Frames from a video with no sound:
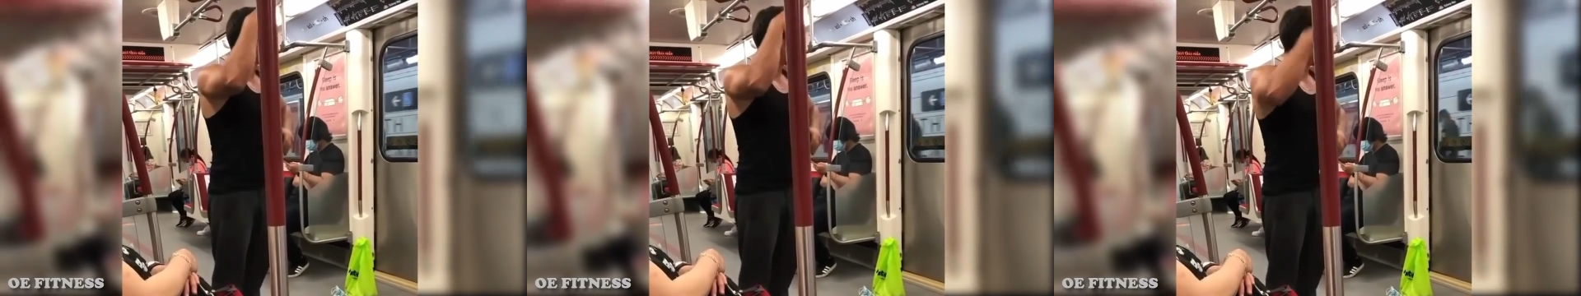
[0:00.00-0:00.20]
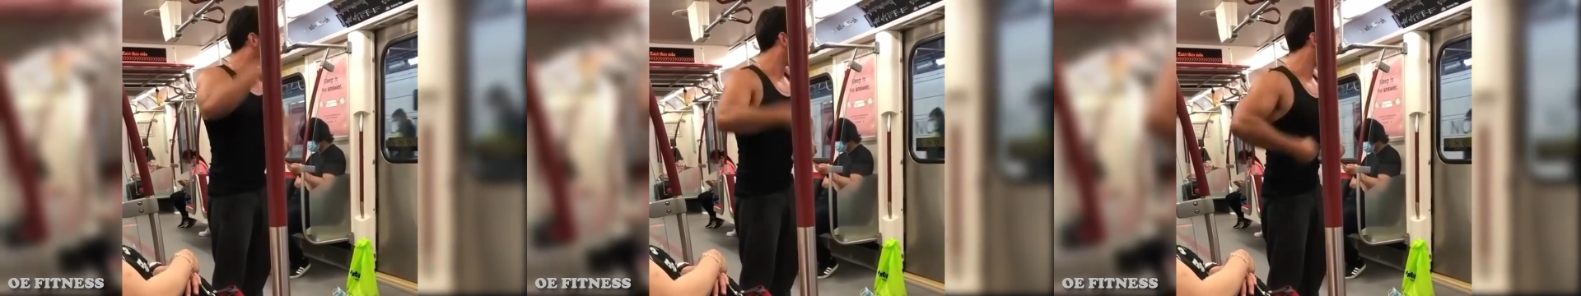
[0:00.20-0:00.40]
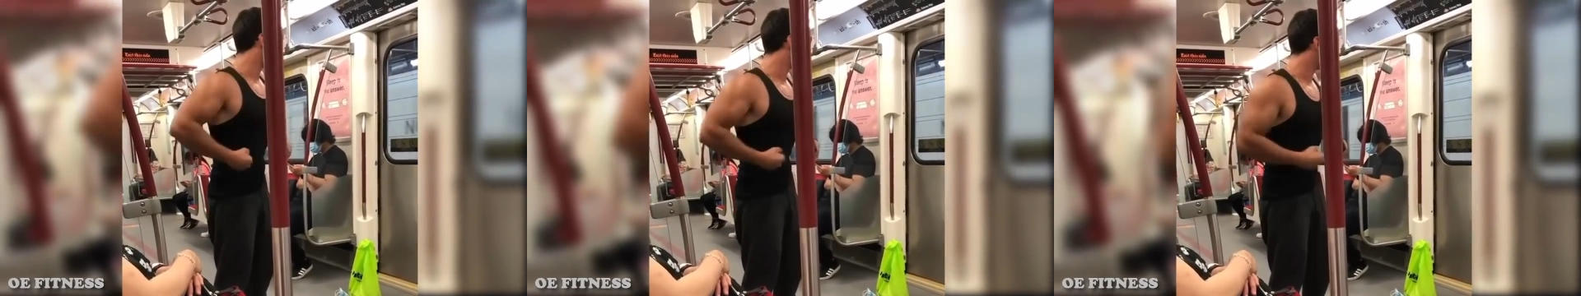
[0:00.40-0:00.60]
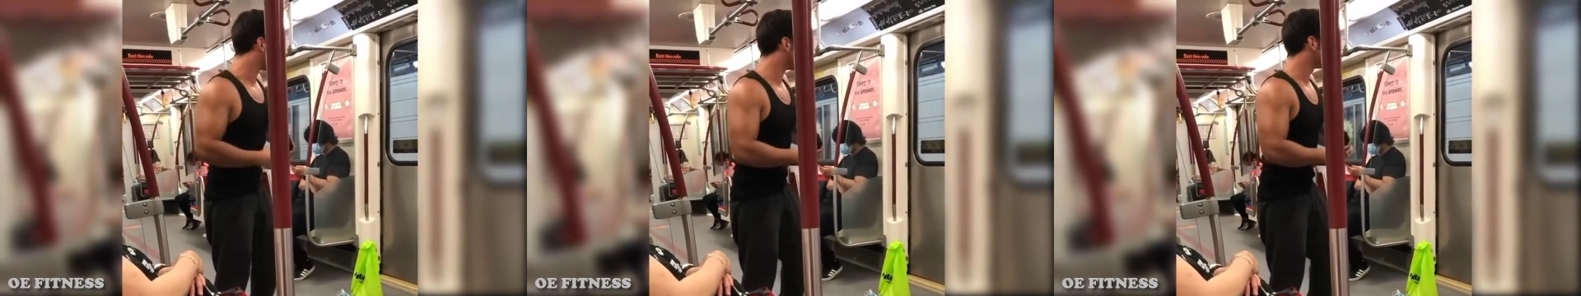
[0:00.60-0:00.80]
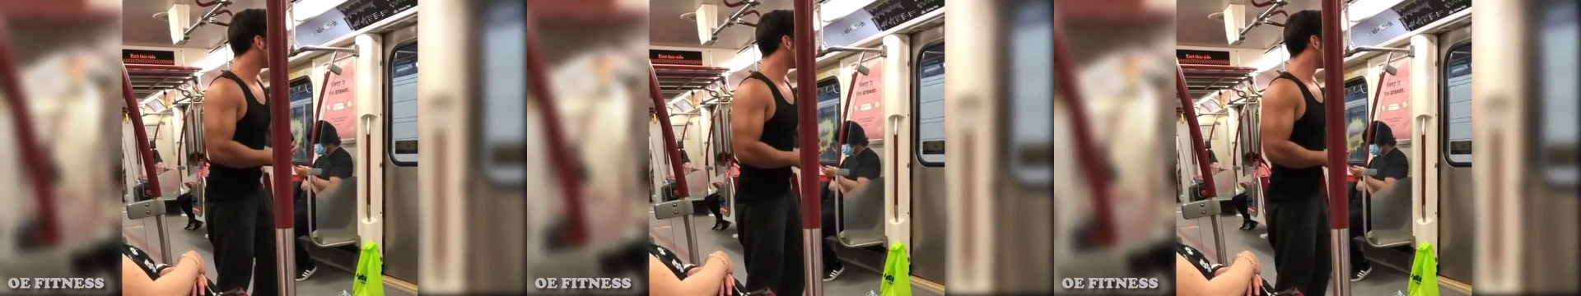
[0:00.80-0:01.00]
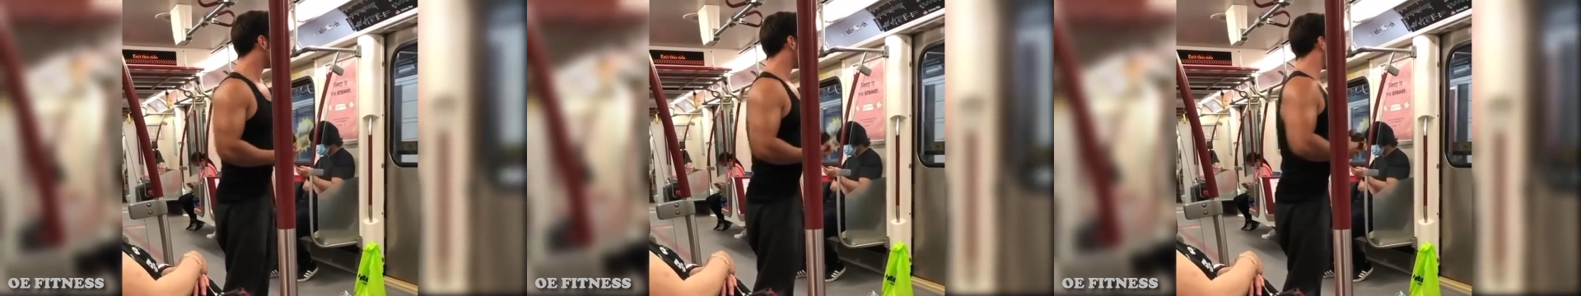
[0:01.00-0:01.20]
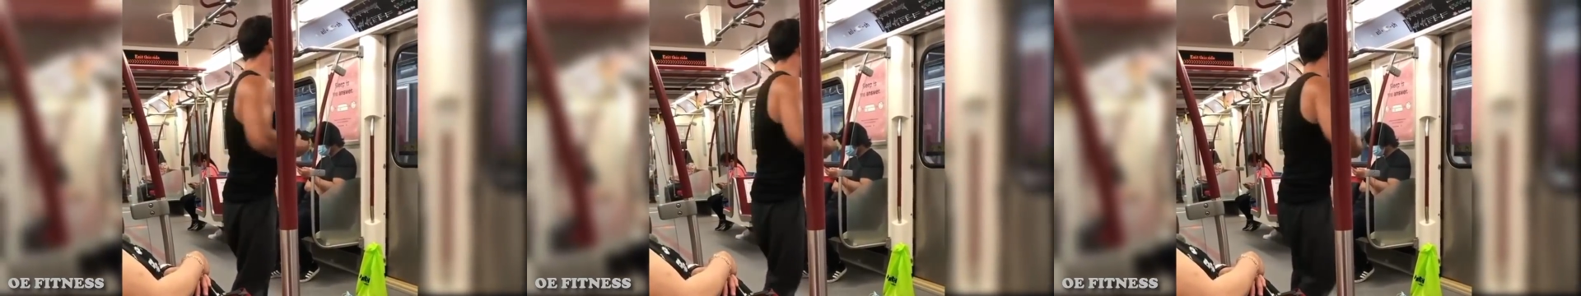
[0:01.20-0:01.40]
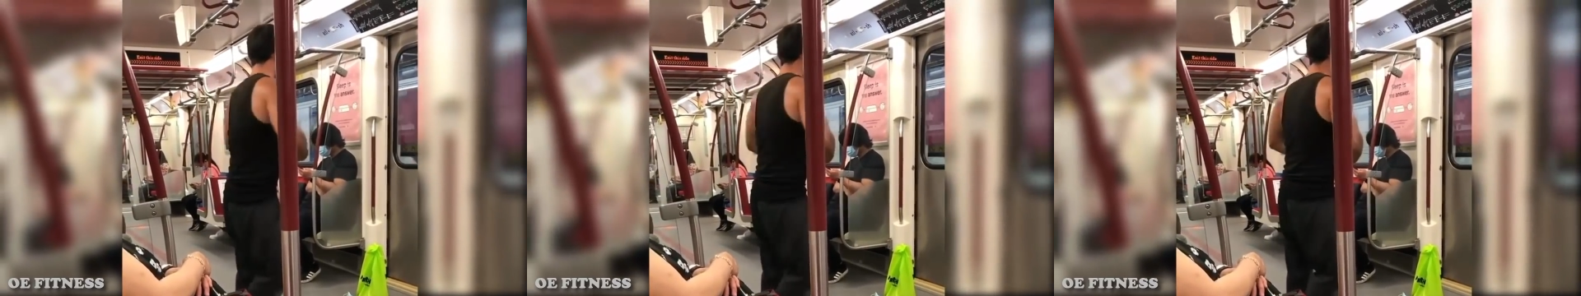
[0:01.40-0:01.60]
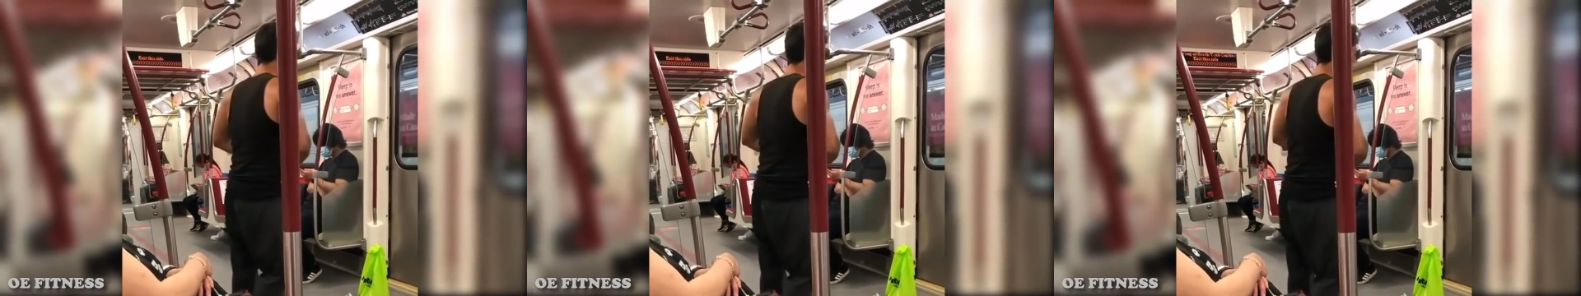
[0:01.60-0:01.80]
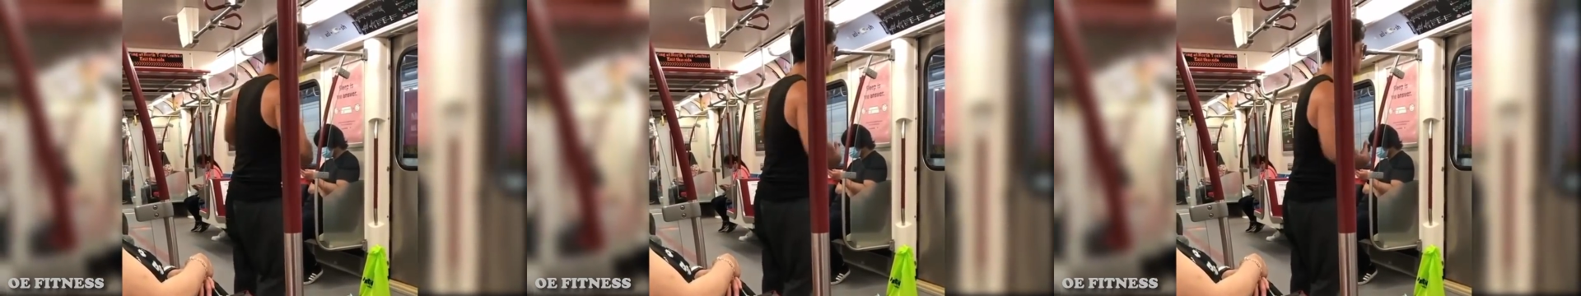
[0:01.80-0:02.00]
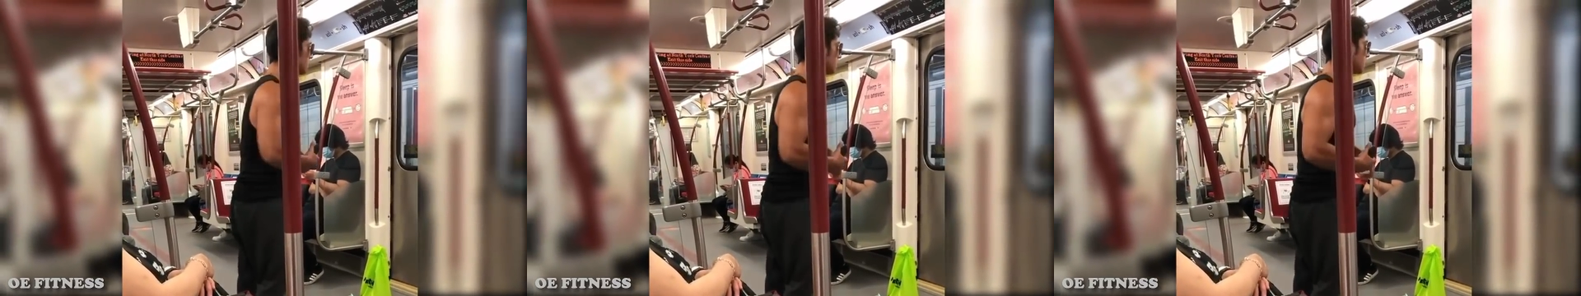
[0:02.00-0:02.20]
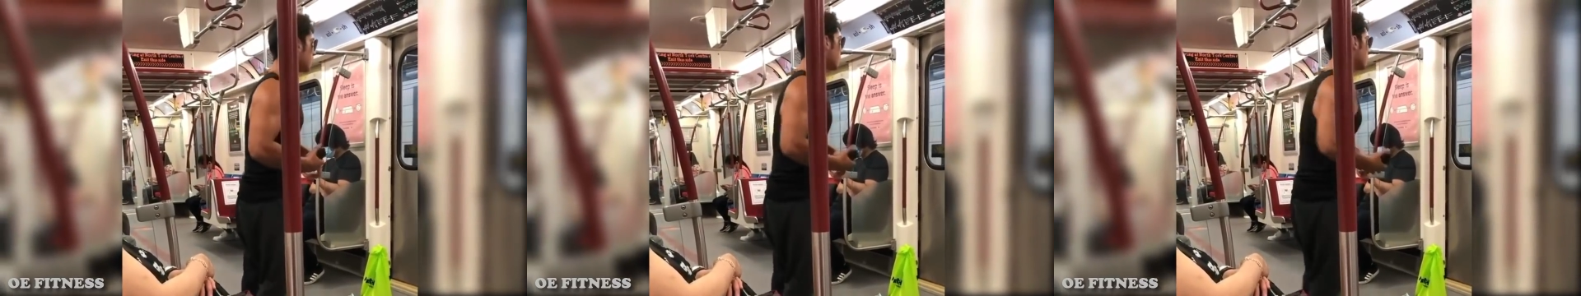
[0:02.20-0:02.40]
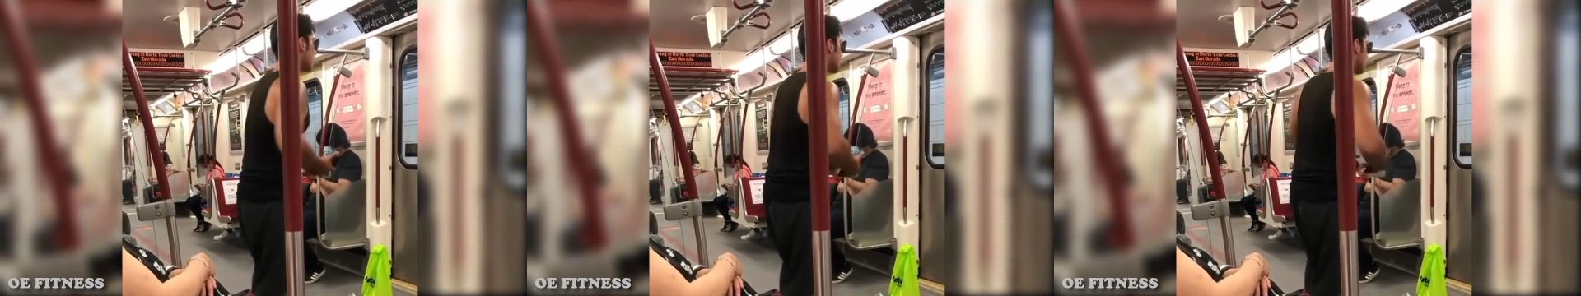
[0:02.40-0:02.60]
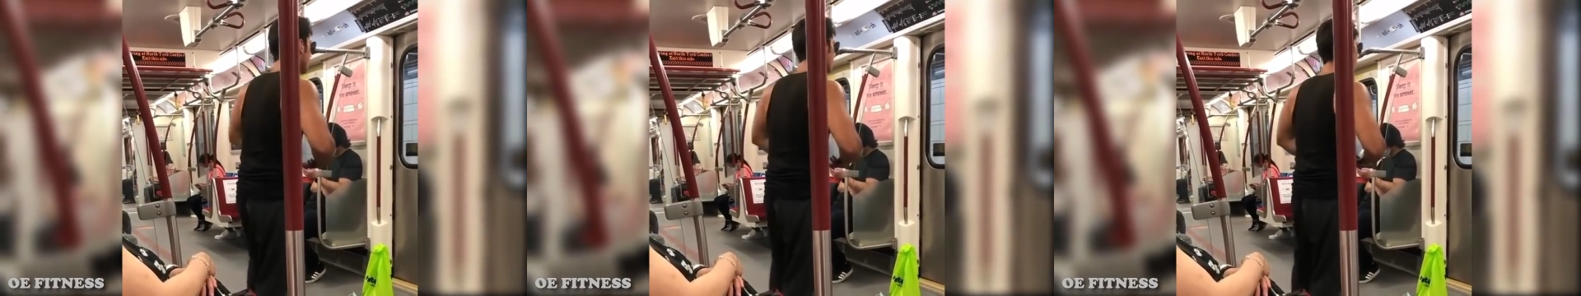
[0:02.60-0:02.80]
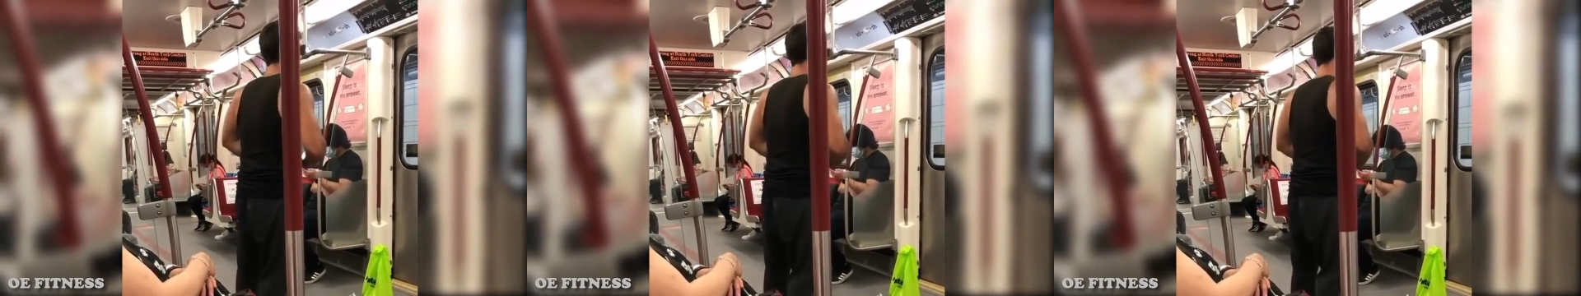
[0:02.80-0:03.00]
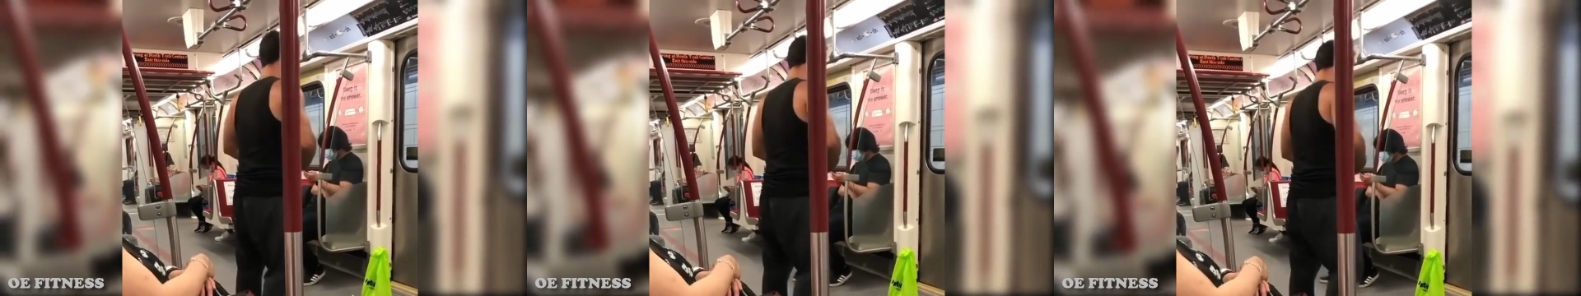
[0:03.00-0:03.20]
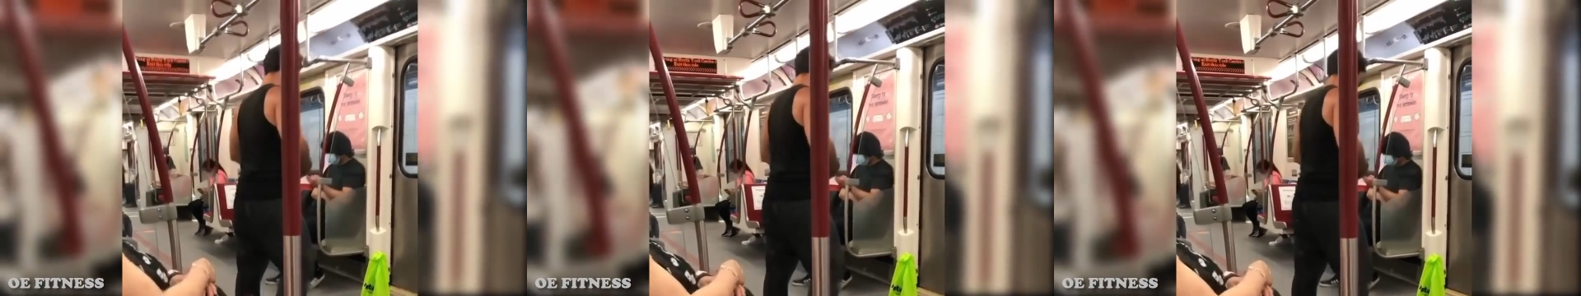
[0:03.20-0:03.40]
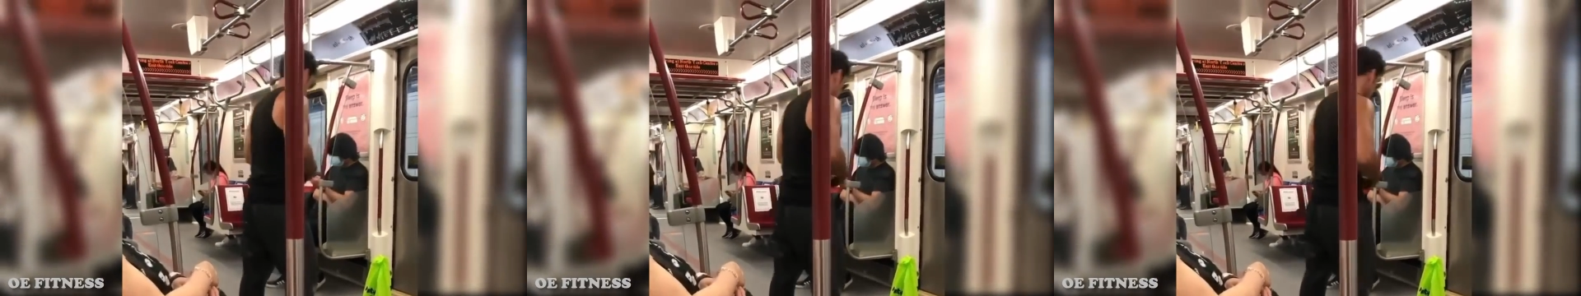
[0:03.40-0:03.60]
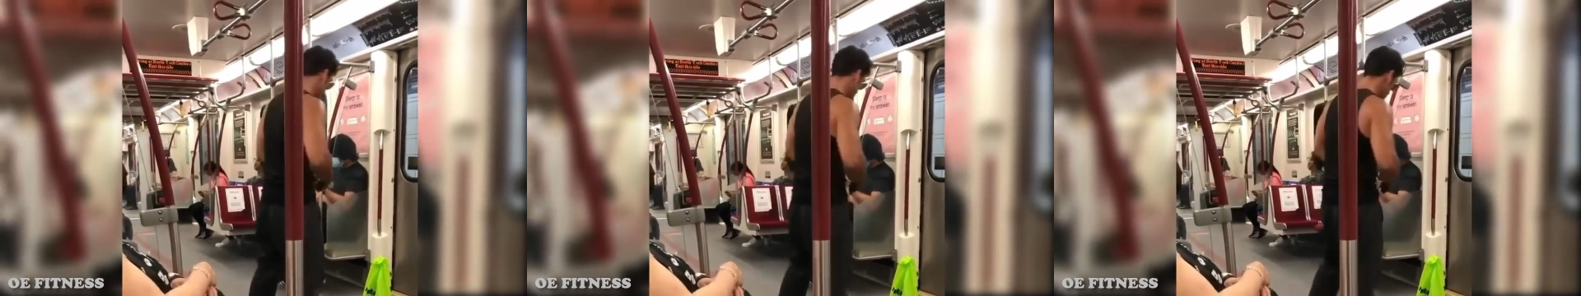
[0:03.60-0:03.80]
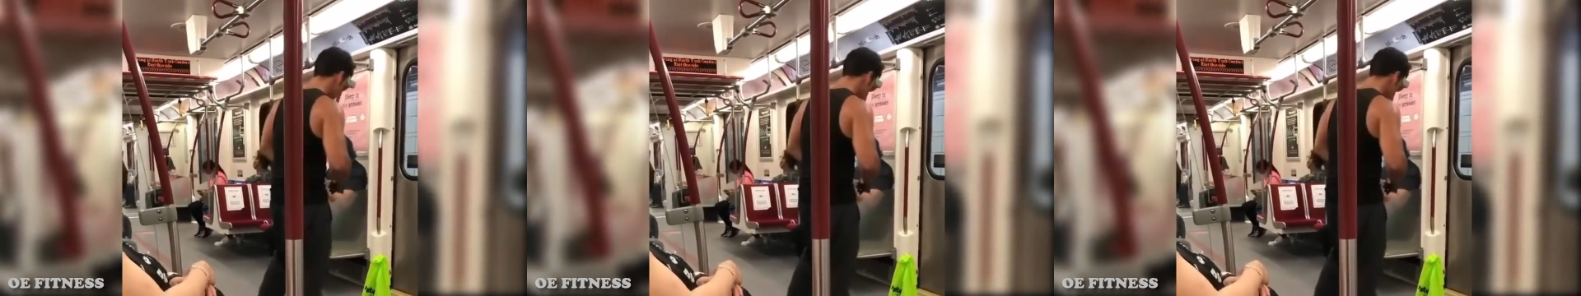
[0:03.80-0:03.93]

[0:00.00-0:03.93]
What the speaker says: [unreadable: no face in view]